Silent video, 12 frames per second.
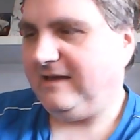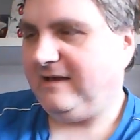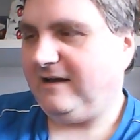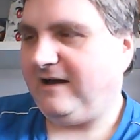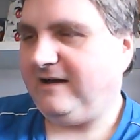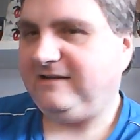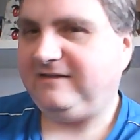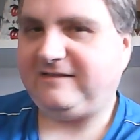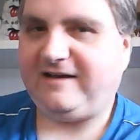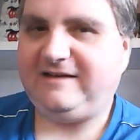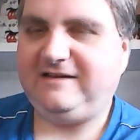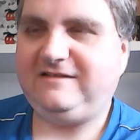about. I
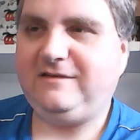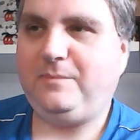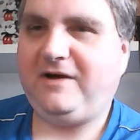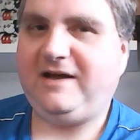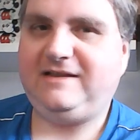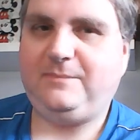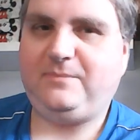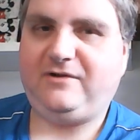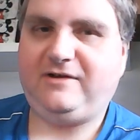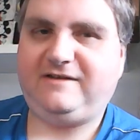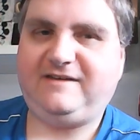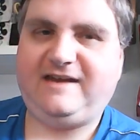decided to bite the
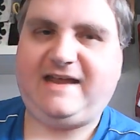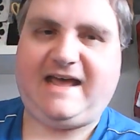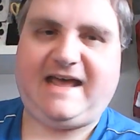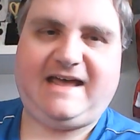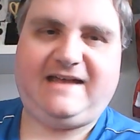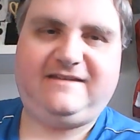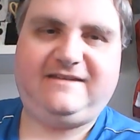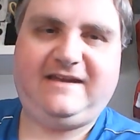bullet and add